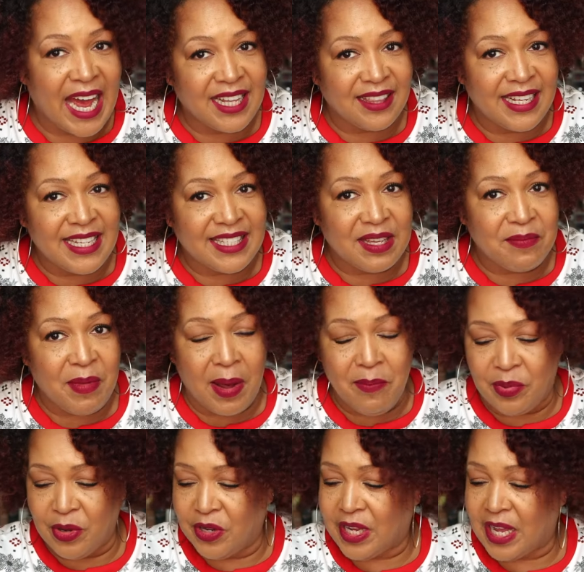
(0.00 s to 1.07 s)
not least in my
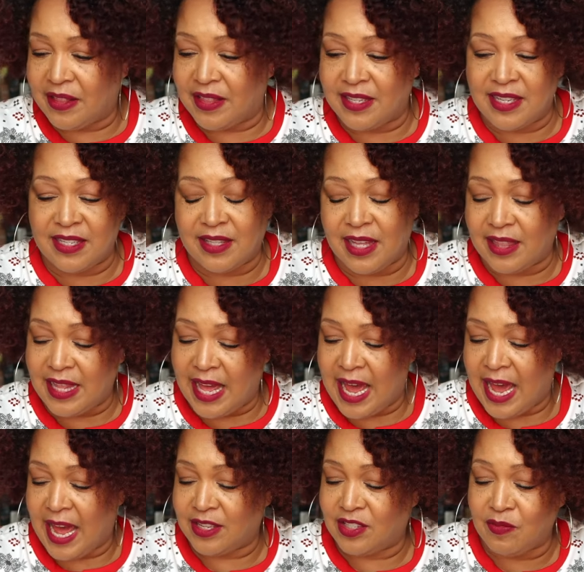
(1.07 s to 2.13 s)
book, and this is the
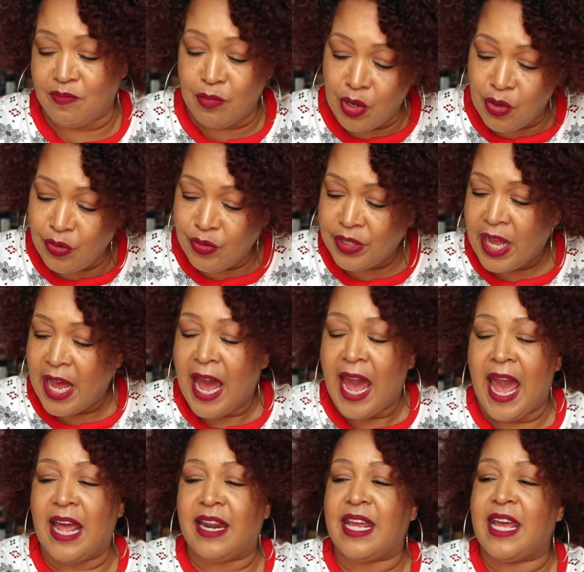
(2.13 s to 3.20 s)
last mousse,
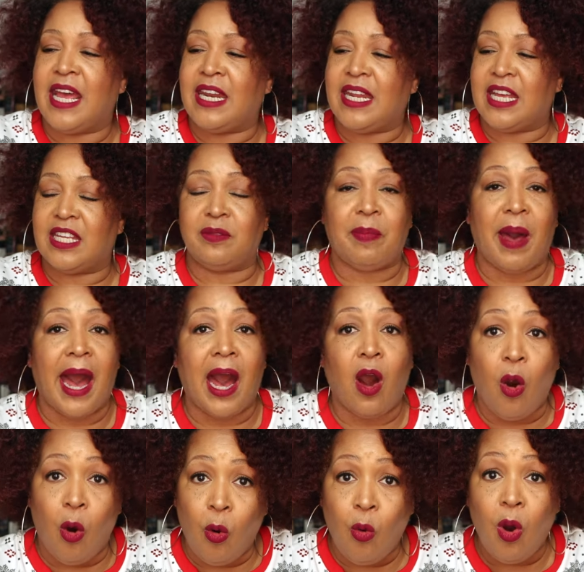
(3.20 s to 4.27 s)
and it is by
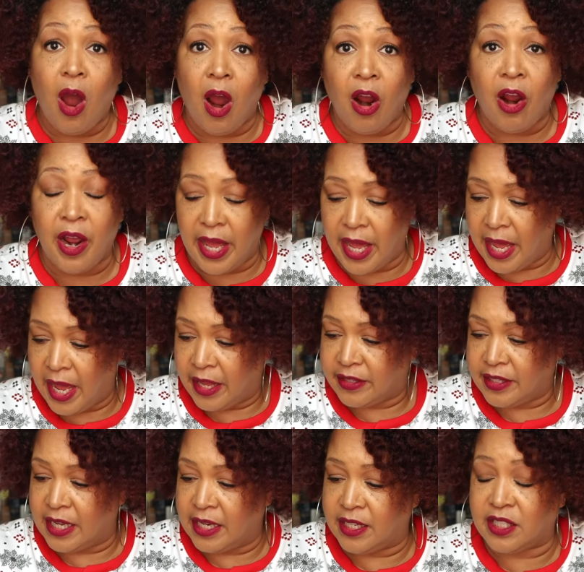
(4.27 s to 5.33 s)
O R
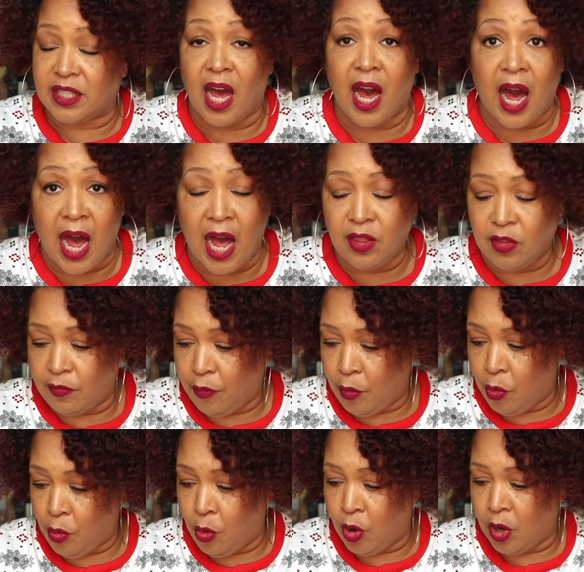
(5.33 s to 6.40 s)
S. It is the Olive
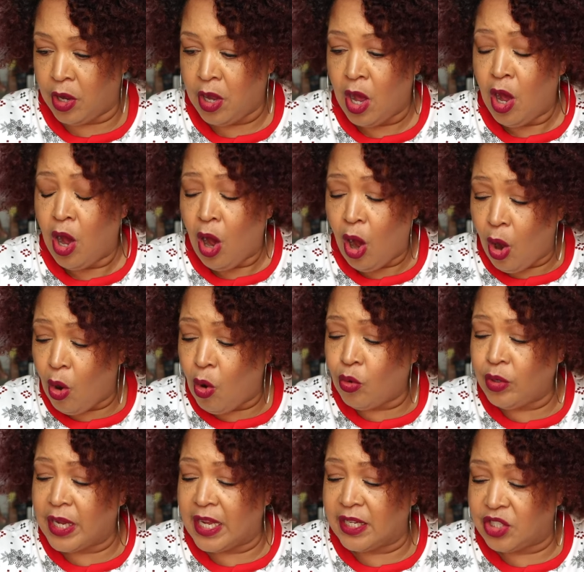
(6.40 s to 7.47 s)
Oil
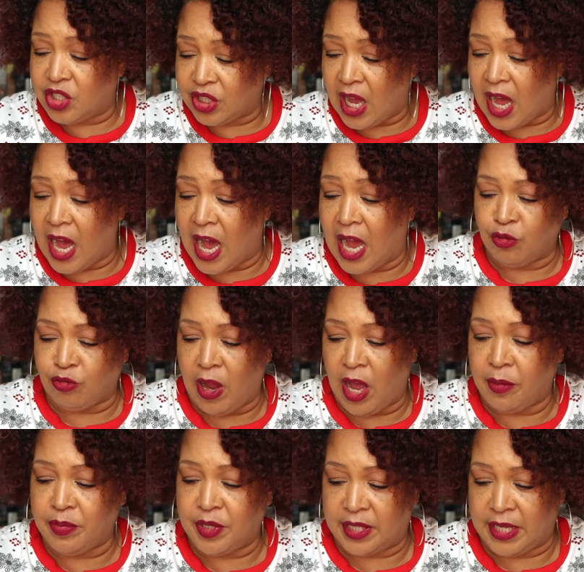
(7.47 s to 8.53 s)
Hold and Shine
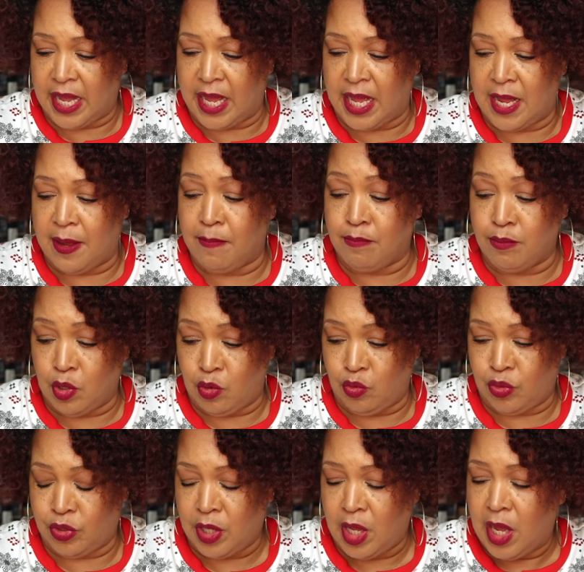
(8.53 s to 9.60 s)
Wrap Set
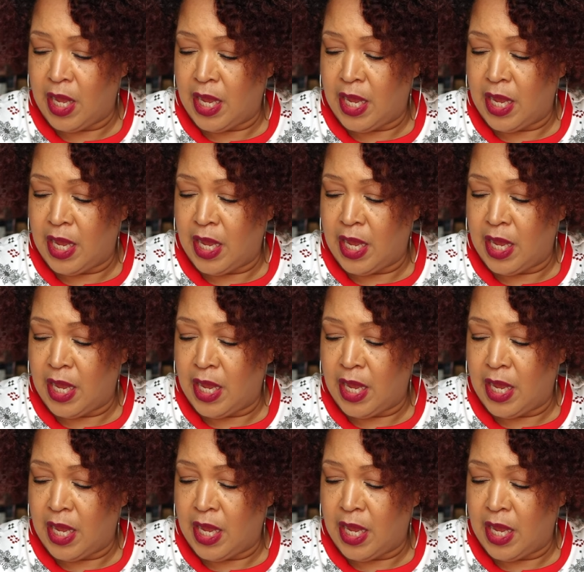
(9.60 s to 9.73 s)
Mousse.